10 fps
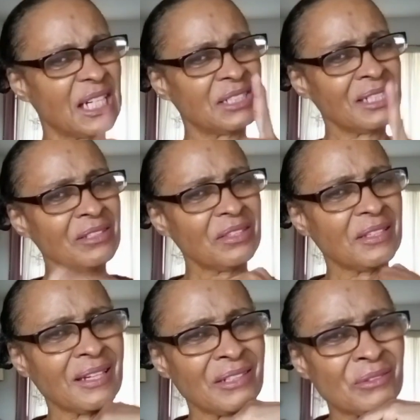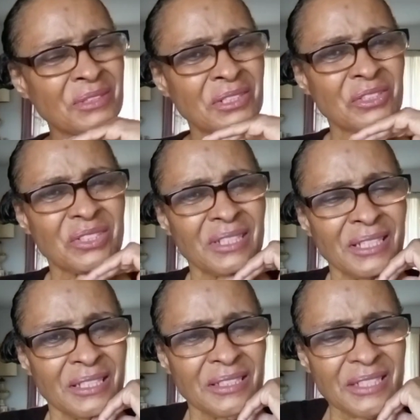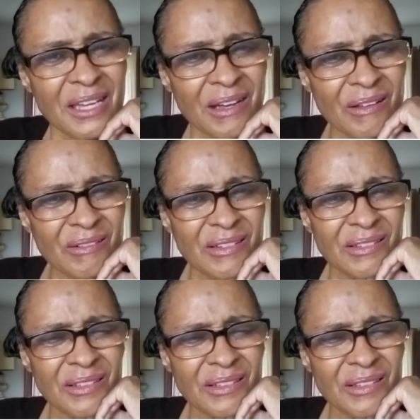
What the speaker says: Another thing I don't understand is how